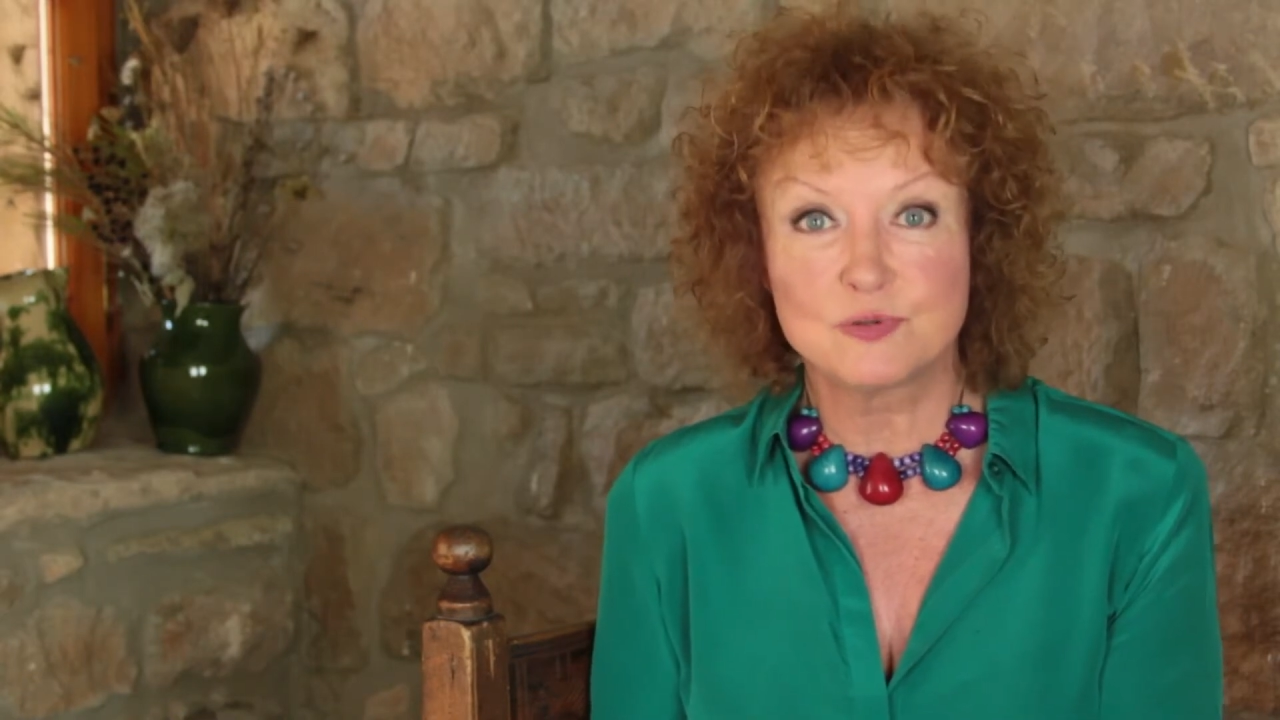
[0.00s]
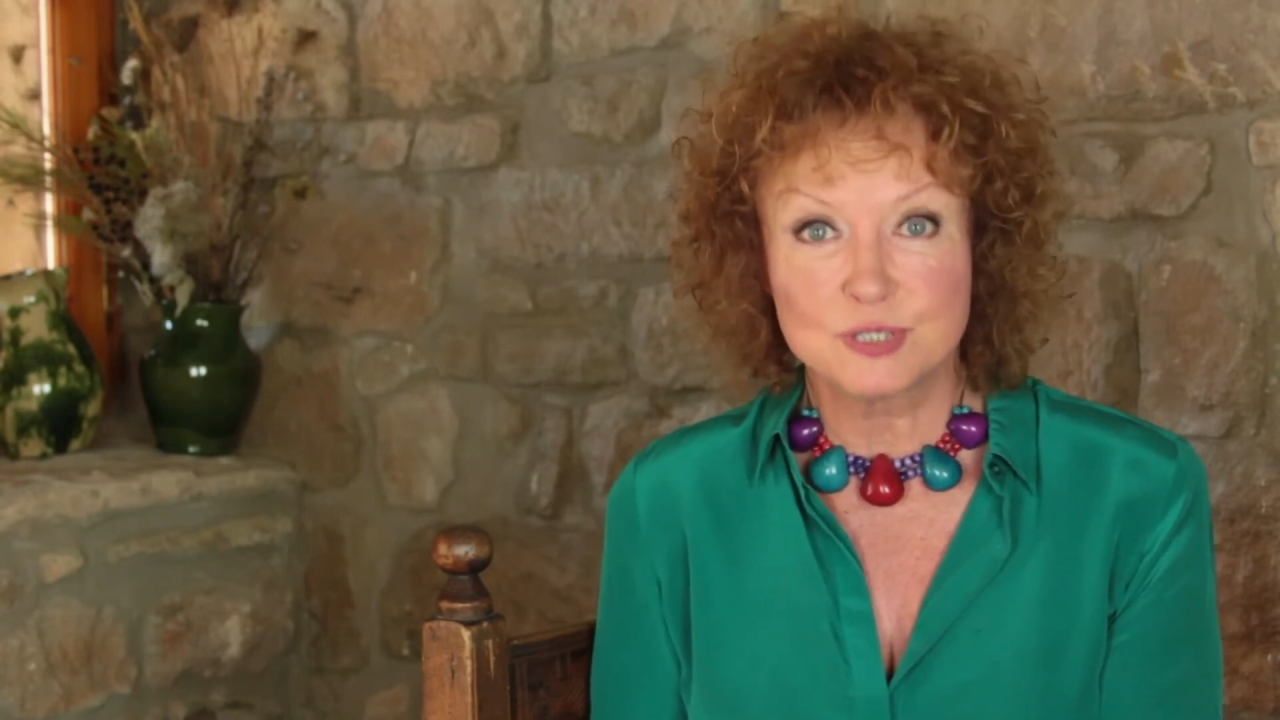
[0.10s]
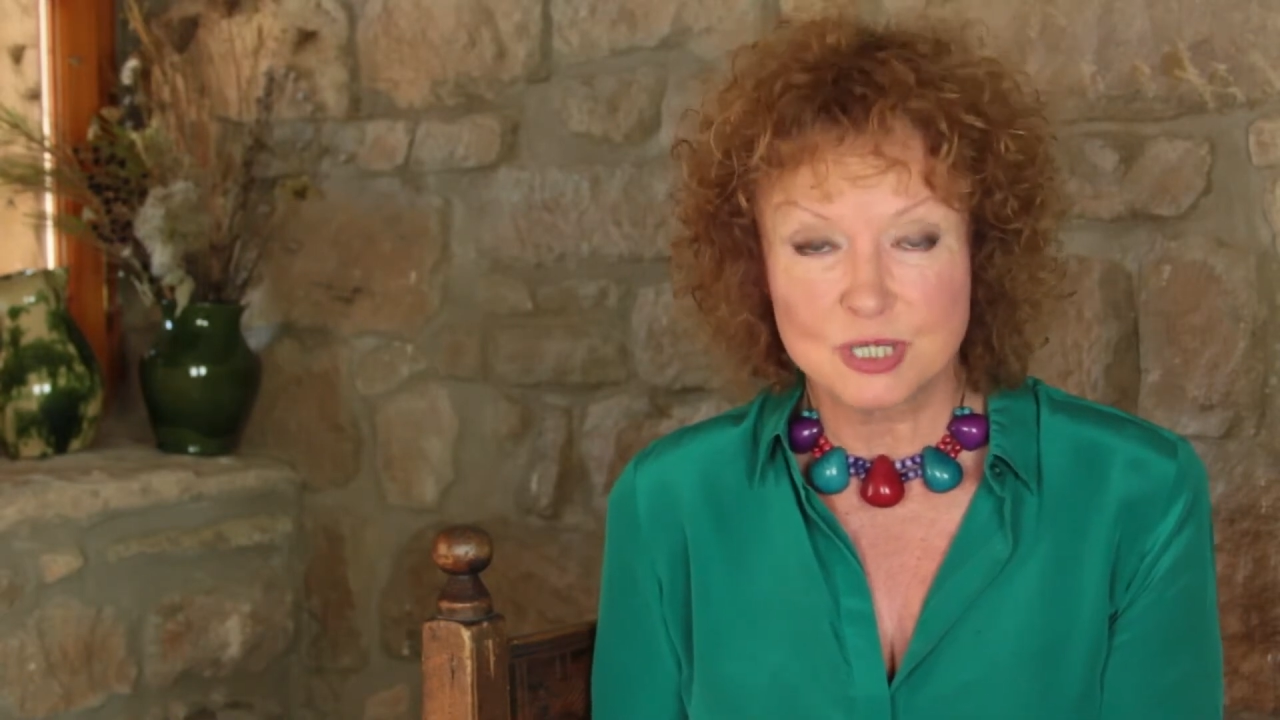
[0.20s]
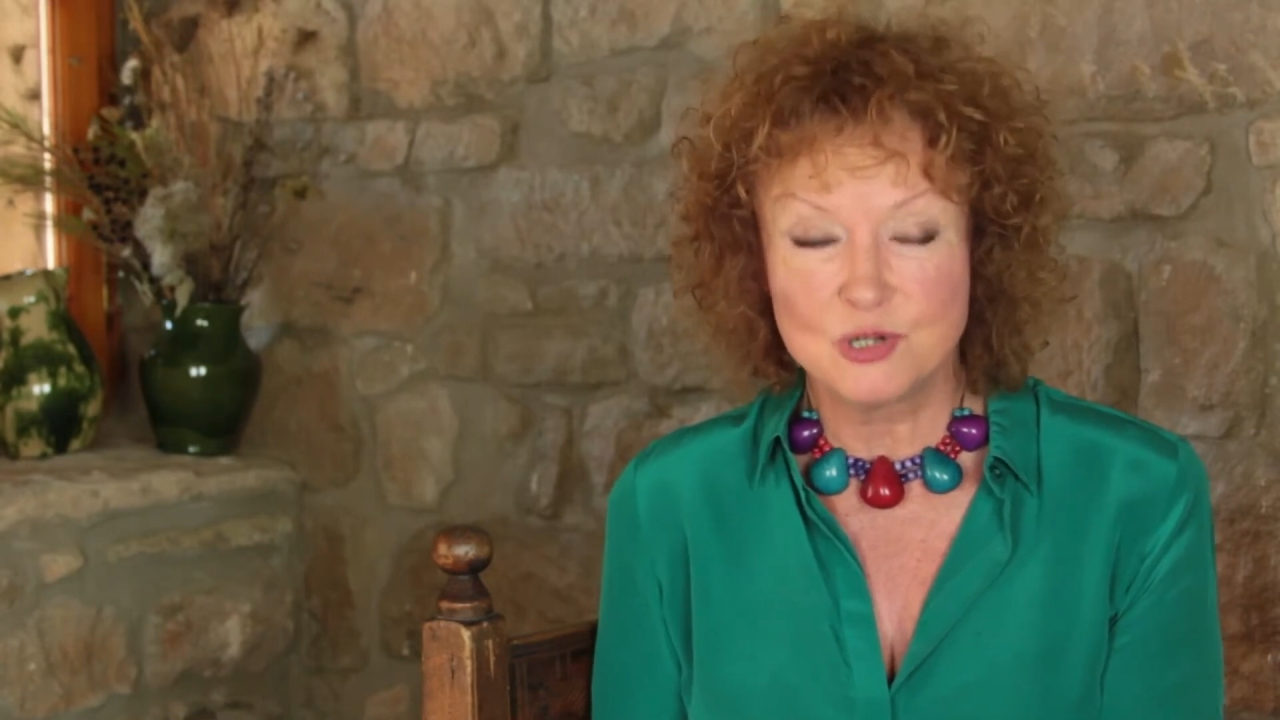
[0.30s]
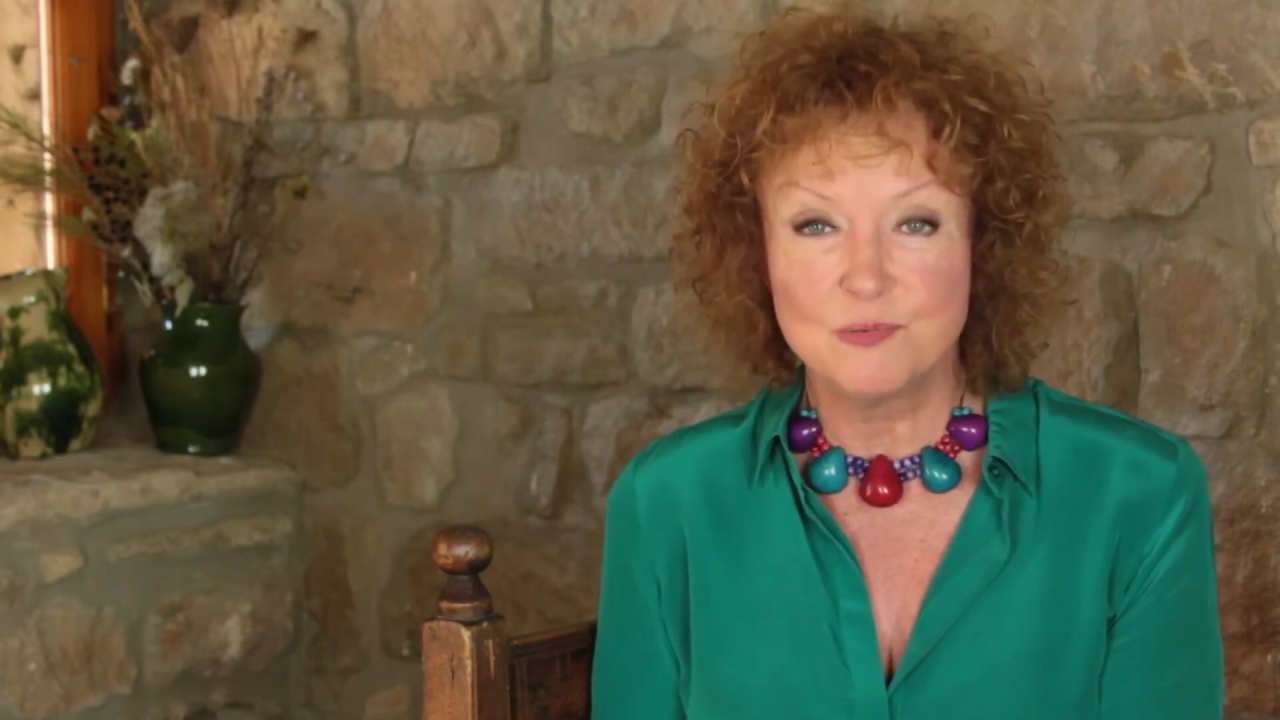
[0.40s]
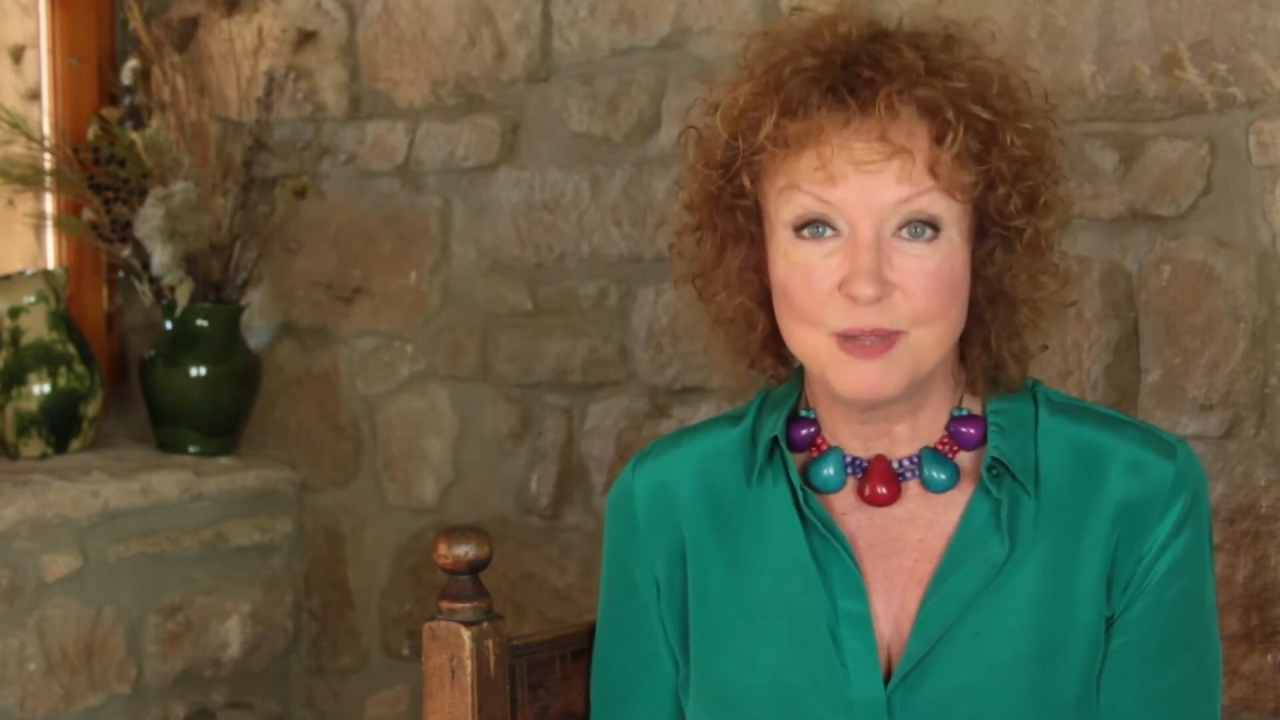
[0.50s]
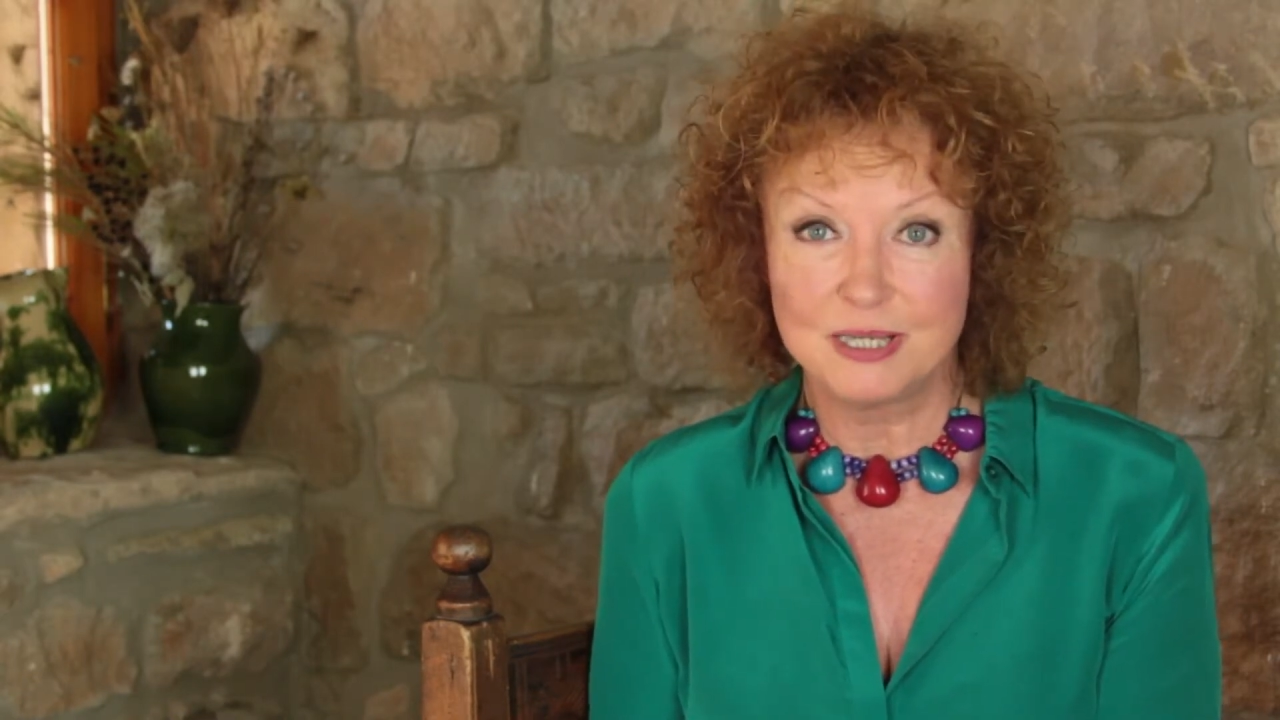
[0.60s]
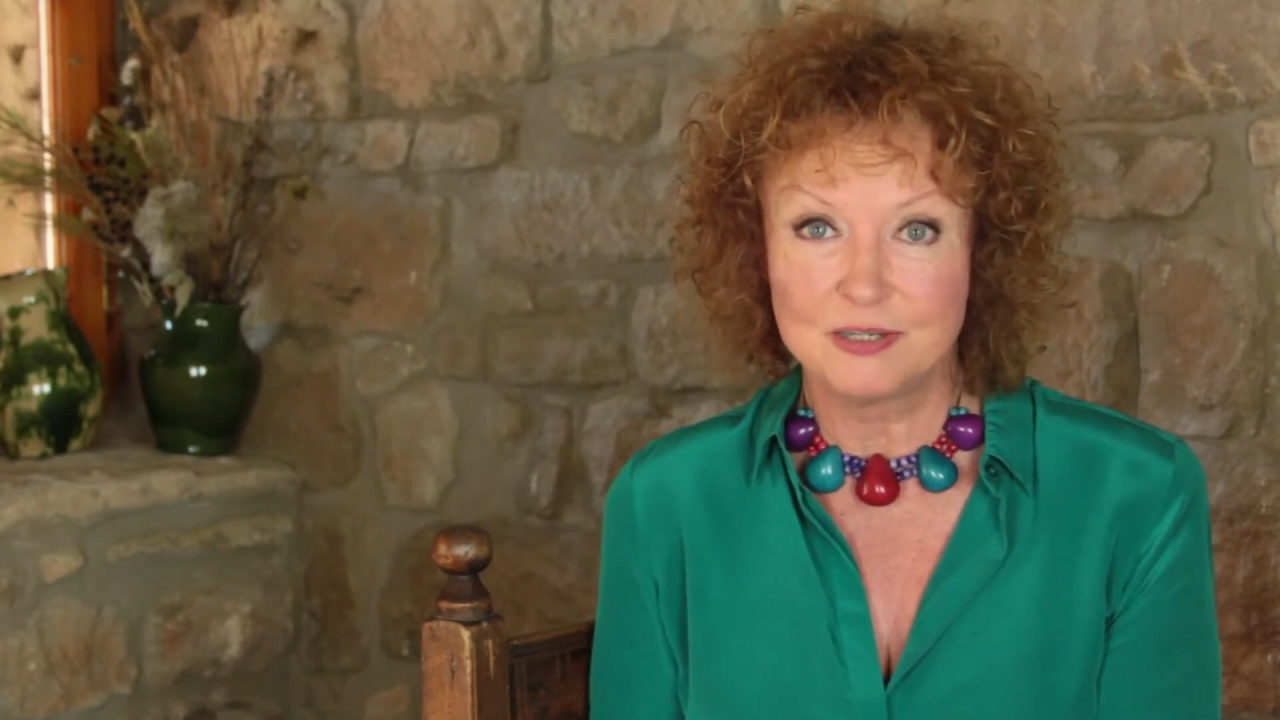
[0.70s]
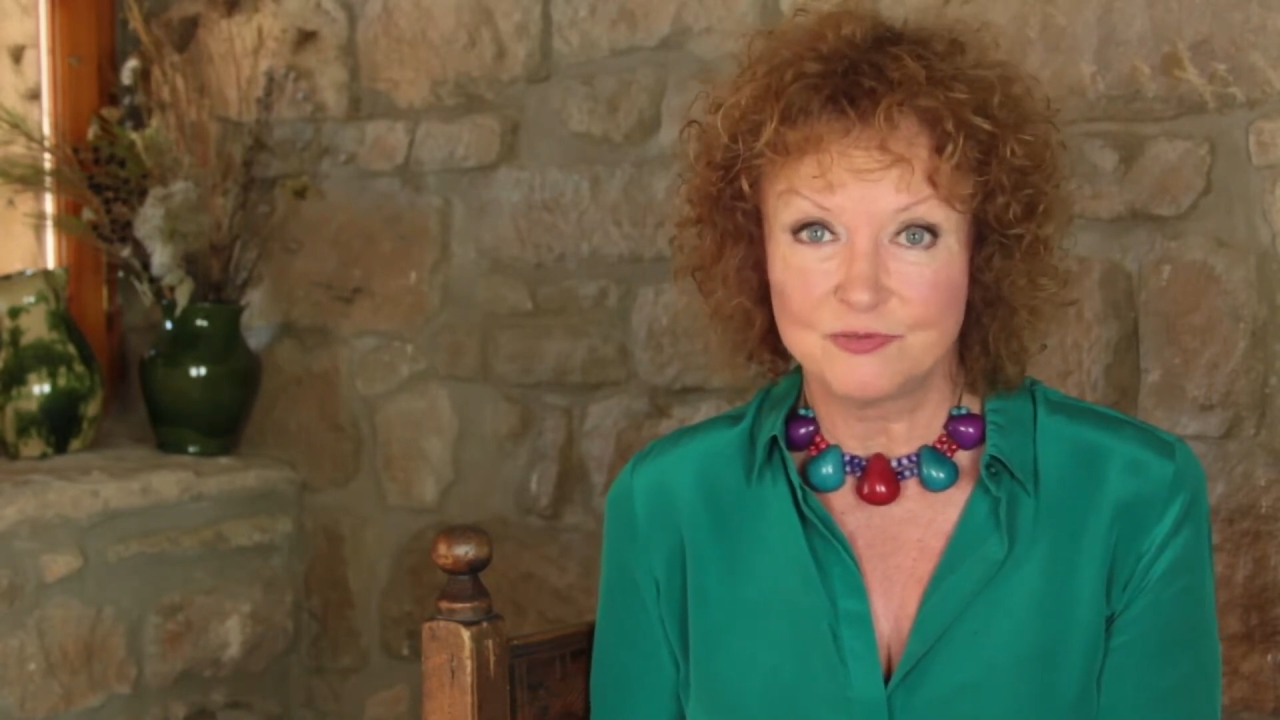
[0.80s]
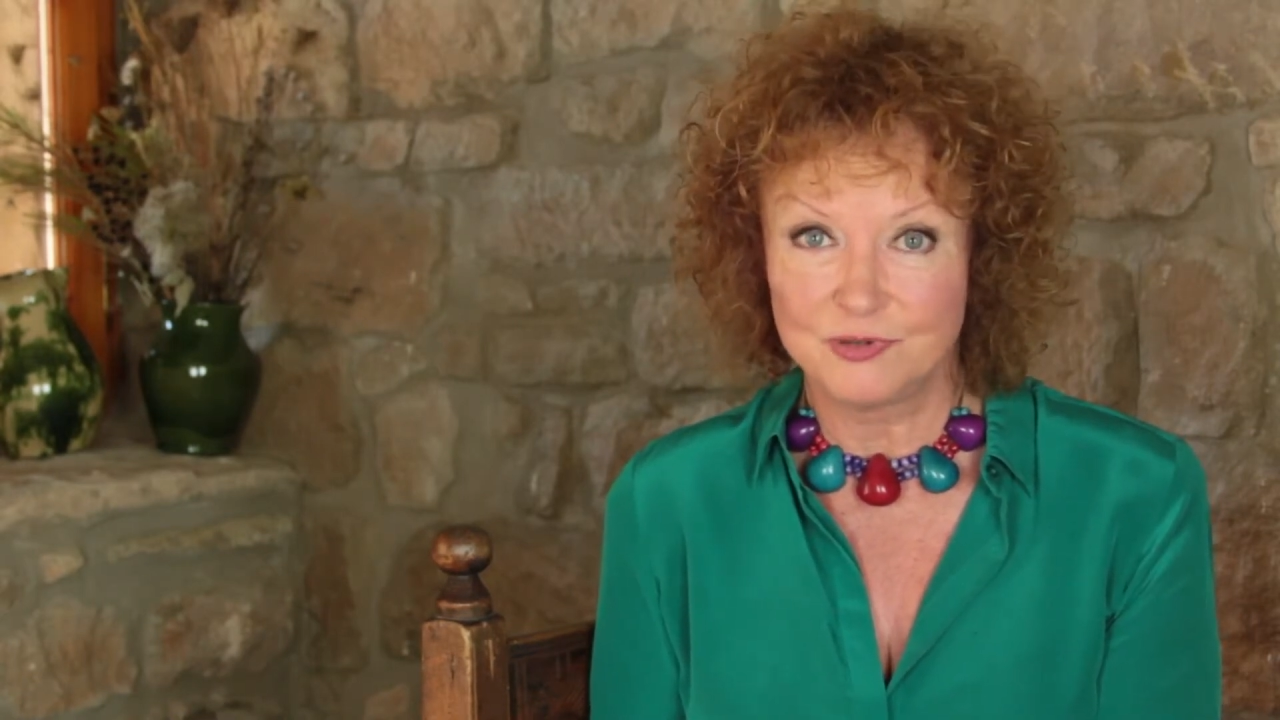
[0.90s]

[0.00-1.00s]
soulmate